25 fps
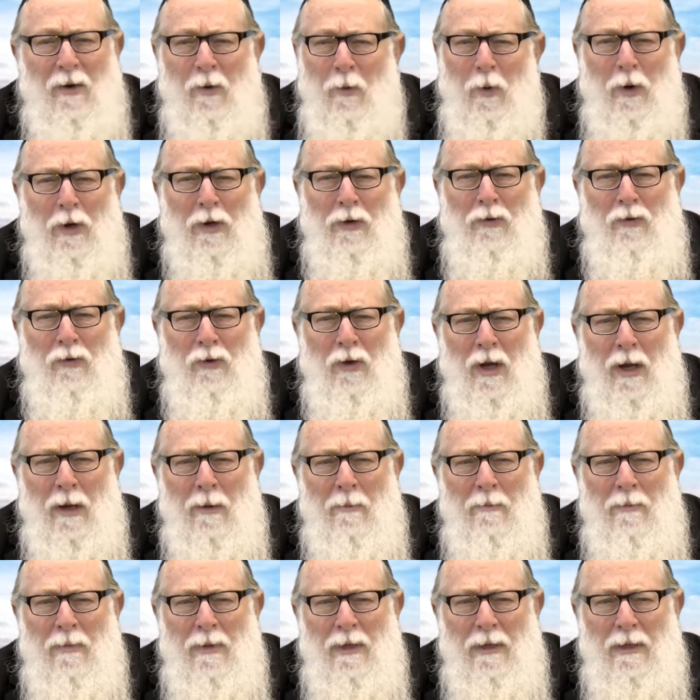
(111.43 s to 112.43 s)
What a
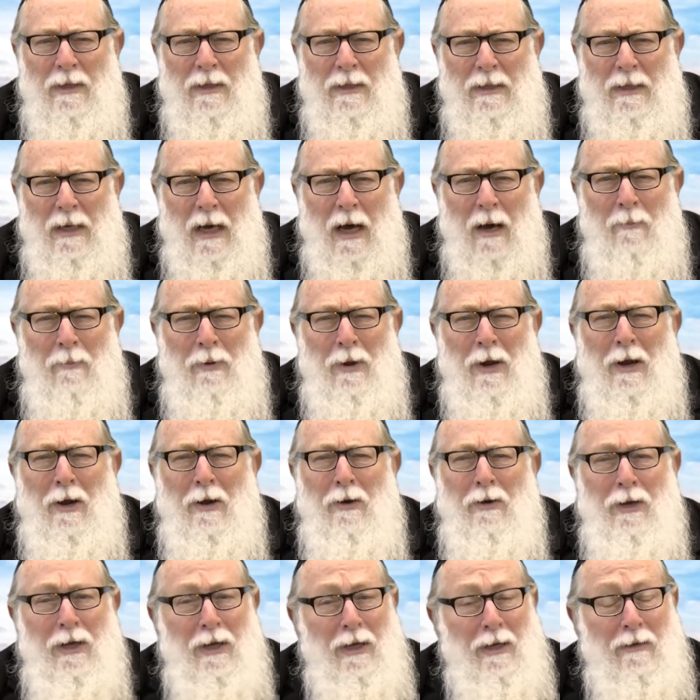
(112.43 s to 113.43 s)
shame.
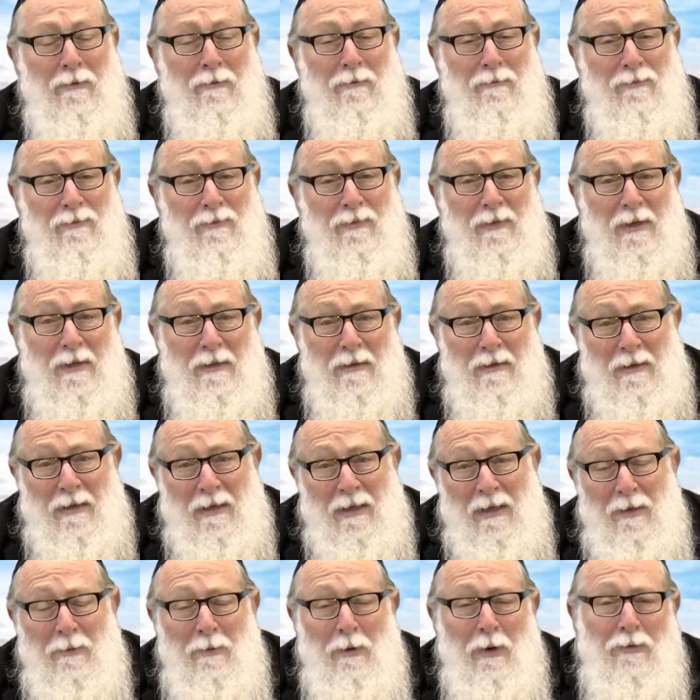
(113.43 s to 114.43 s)
Apparently,
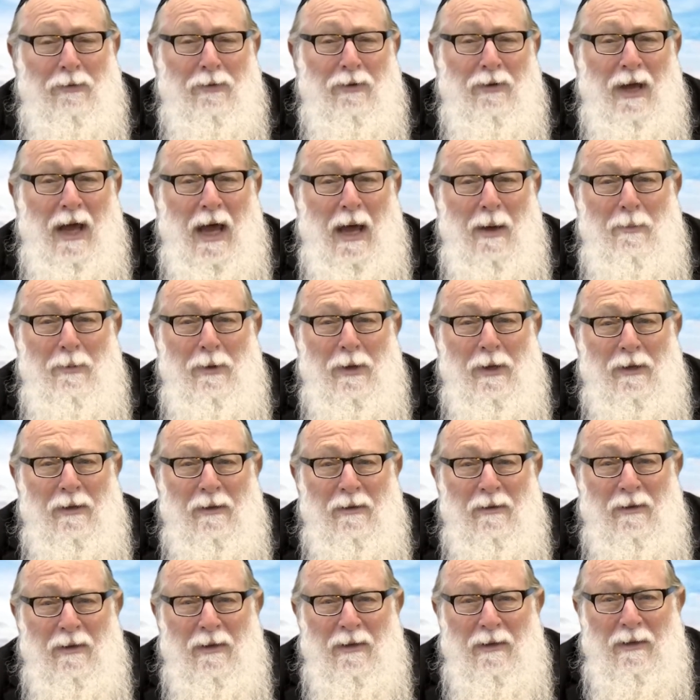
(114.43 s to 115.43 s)
he wasn't
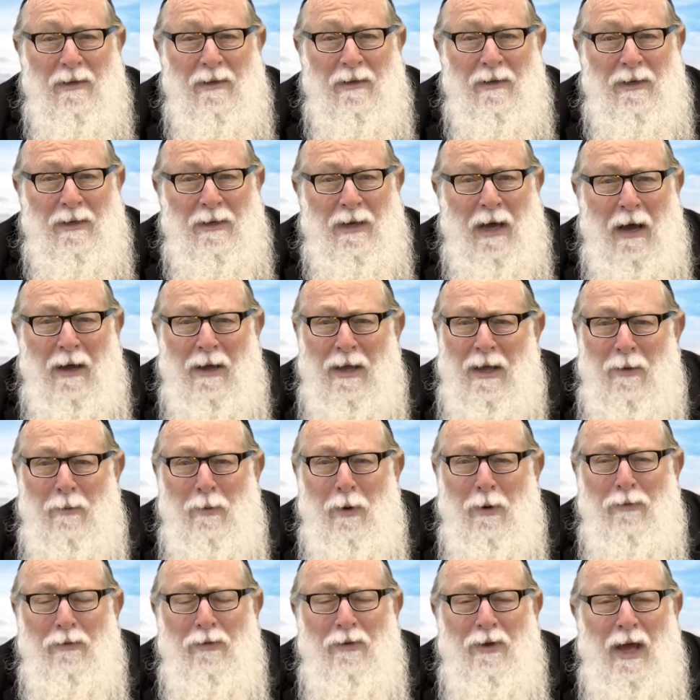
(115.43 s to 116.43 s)
happy. Yeah, he
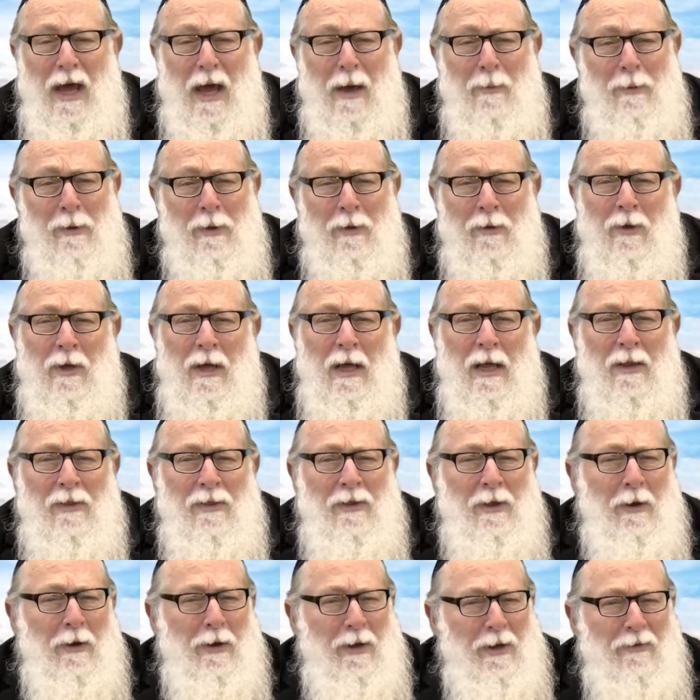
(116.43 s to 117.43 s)
wasn't happy.
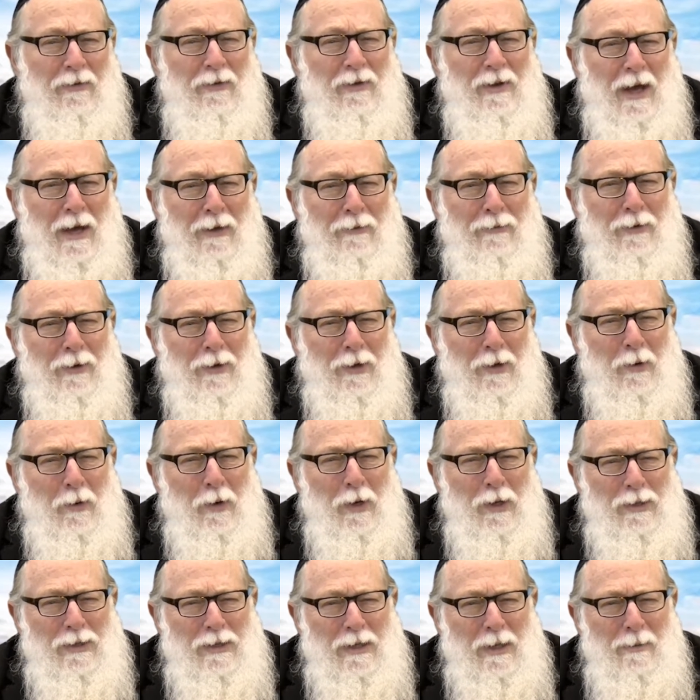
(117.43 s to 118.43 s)
There is an answer to the
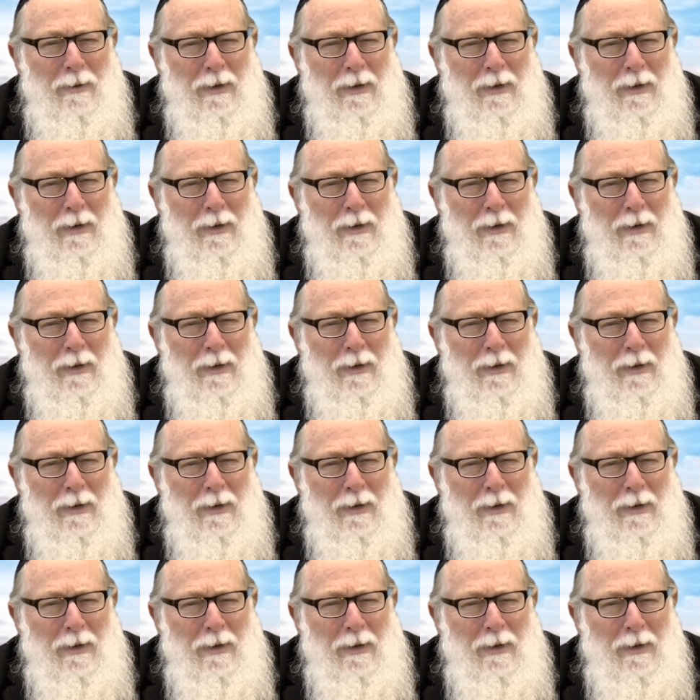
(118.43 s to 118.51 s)
question.